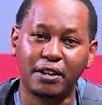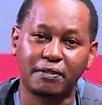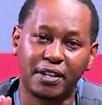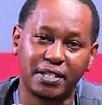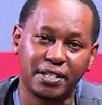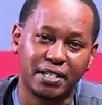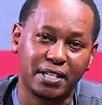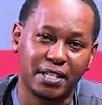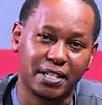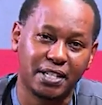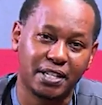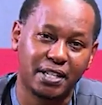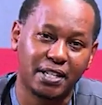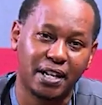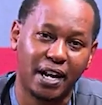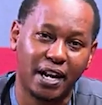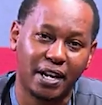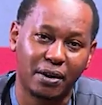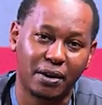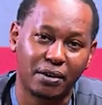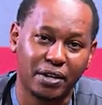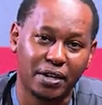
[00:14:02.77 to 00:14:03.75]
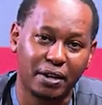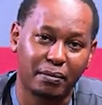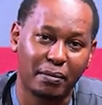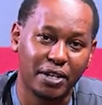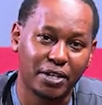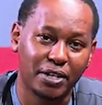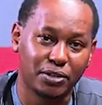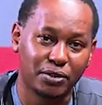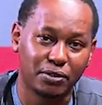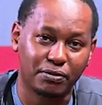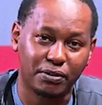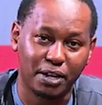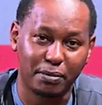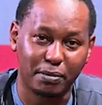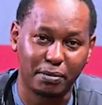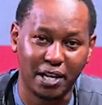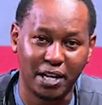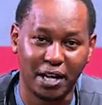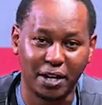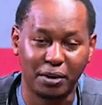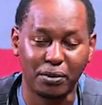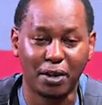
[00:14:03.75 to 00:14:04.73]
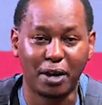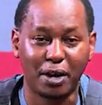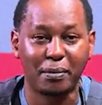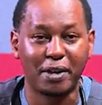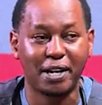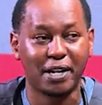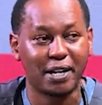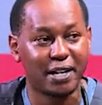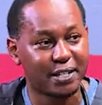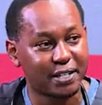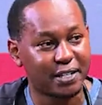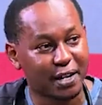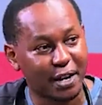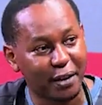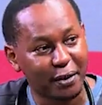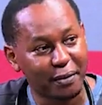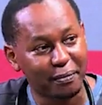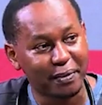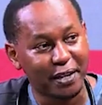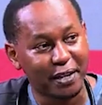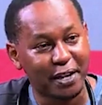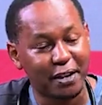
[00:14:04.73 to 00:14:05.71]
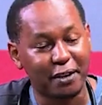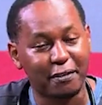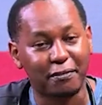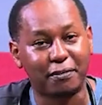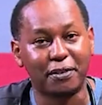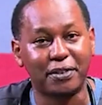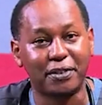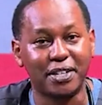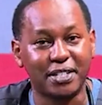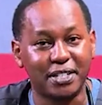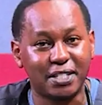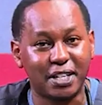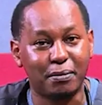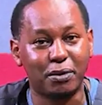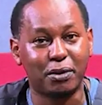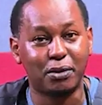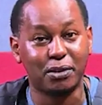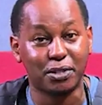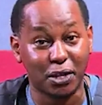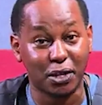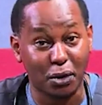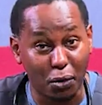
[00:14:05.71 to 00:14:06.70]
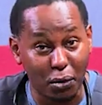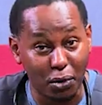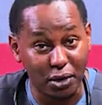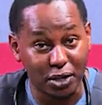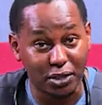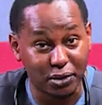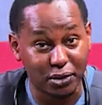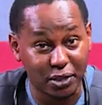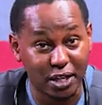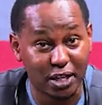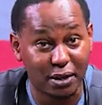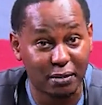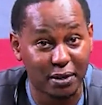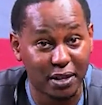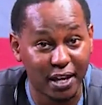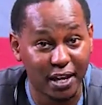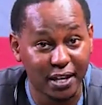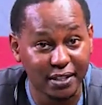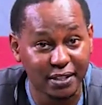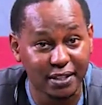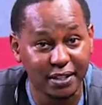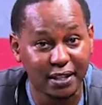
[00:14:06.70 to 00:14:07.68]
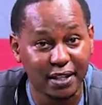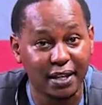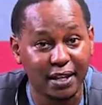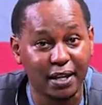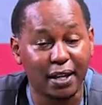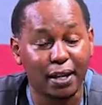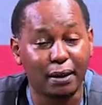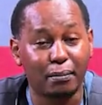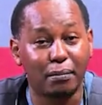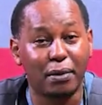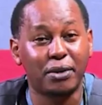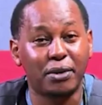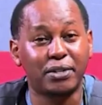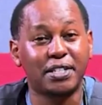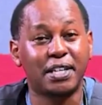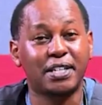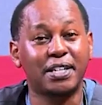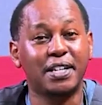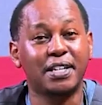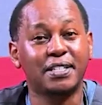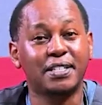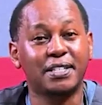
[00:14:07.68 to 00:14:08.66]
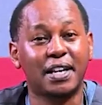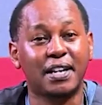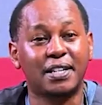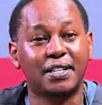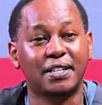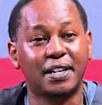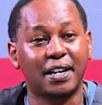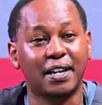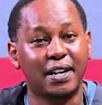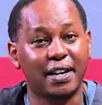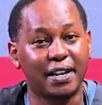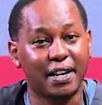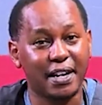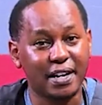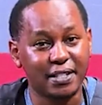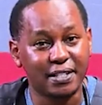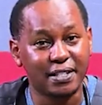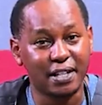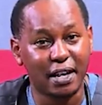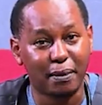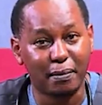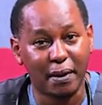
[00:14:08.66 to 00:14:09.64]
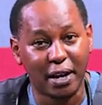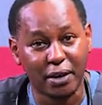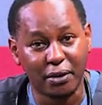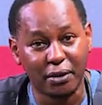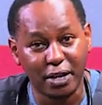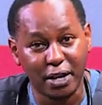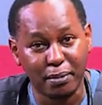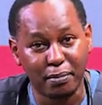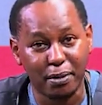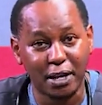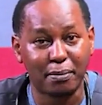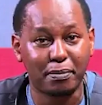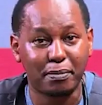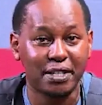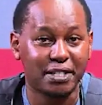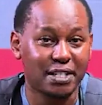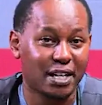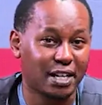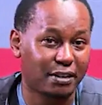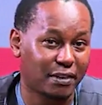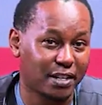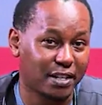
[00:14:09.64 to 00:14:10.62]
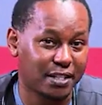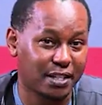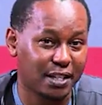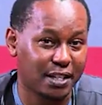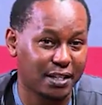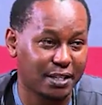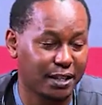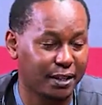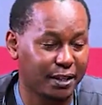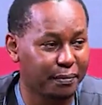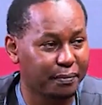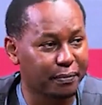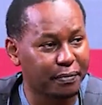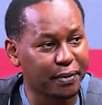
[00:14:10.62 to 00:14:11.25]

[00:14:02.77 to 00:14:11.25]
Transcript: vaccinated around the months of April. I know we are a bit late now for this year because the cold is already with us, but we suggest that next year by around April, please get vaccinated.